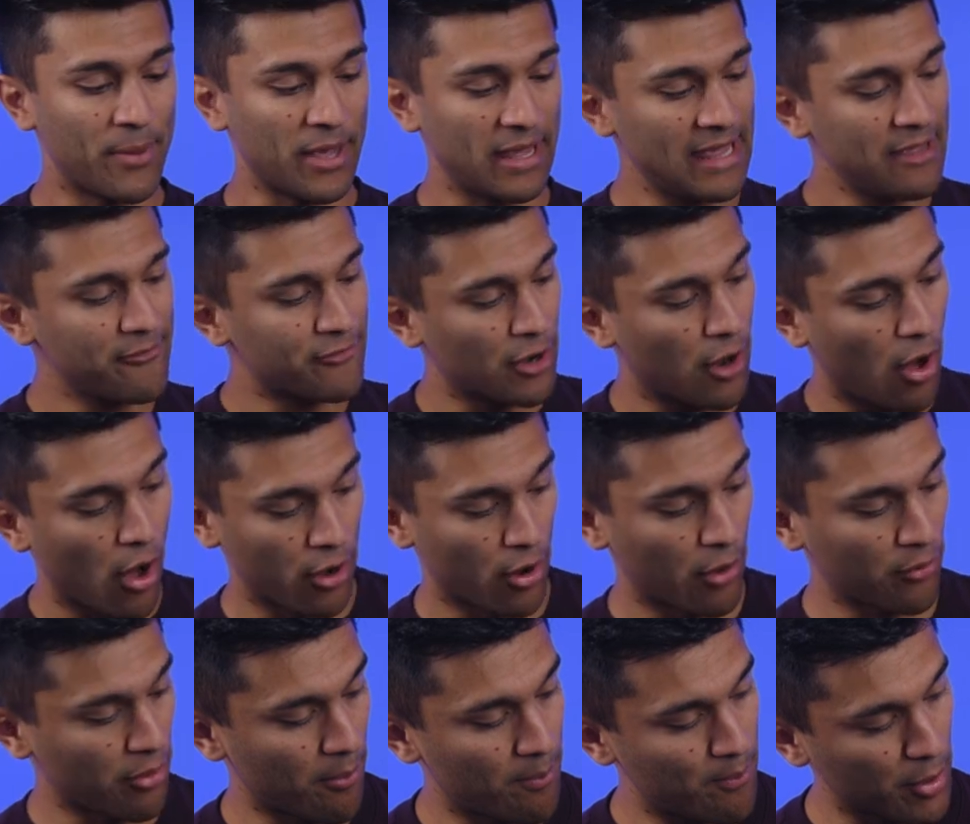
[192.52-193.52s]
But even
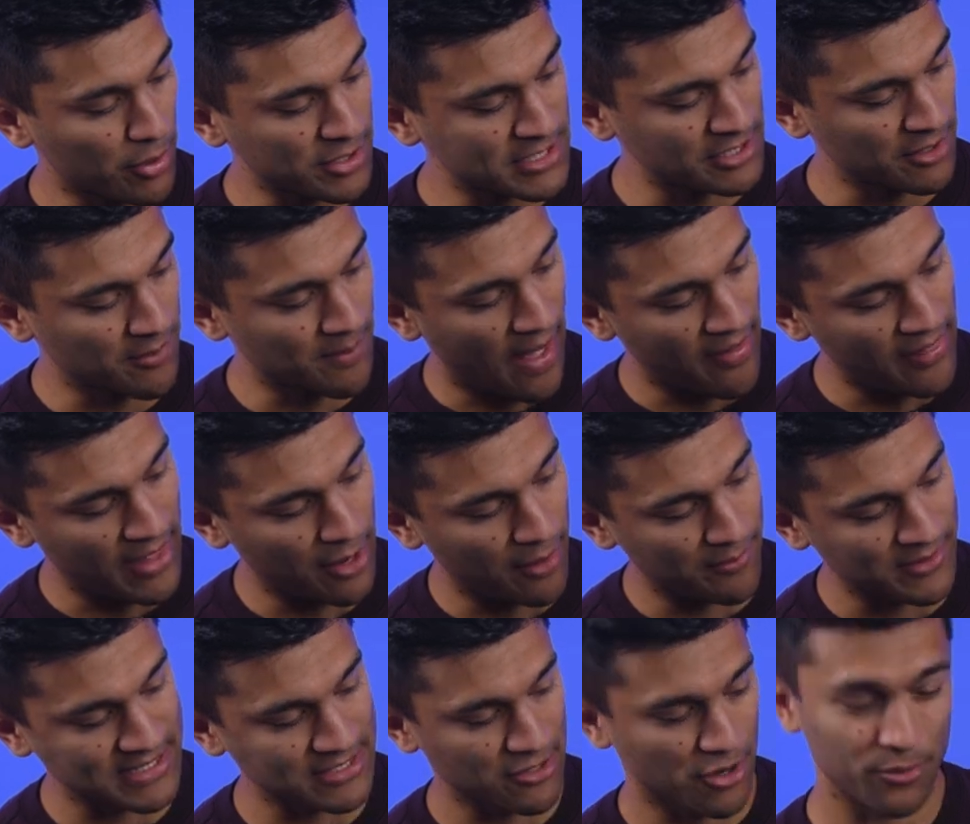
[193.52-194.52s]
along the bottom and then
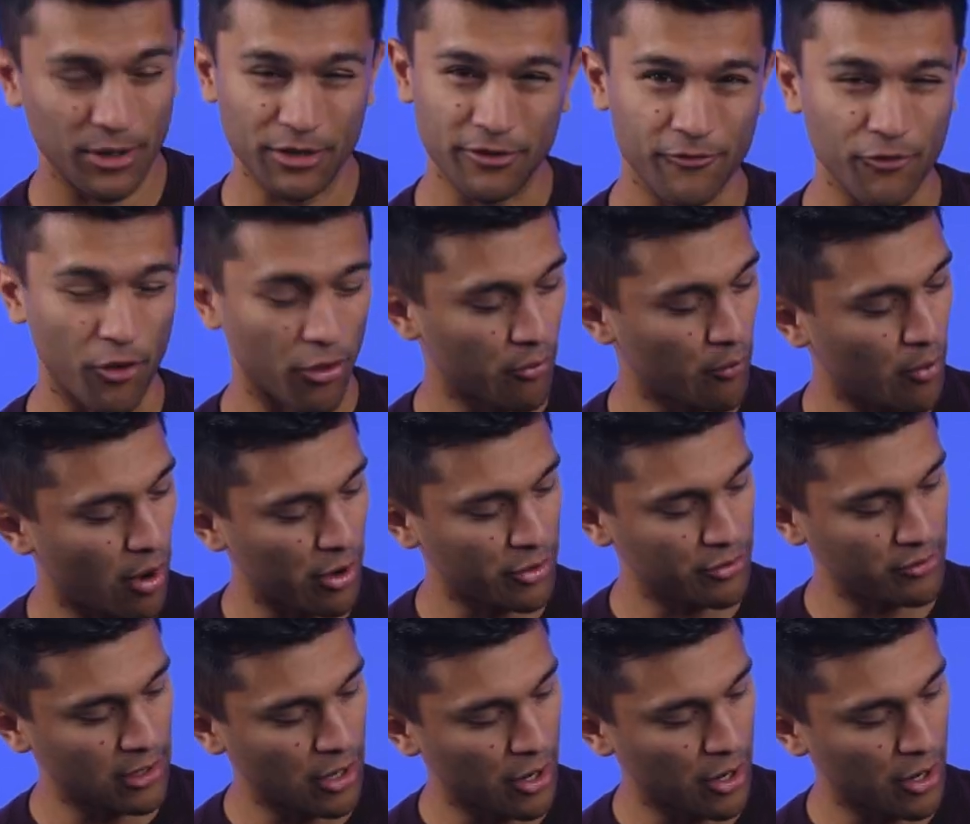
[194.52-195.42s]
up the side where you've got the Wahoo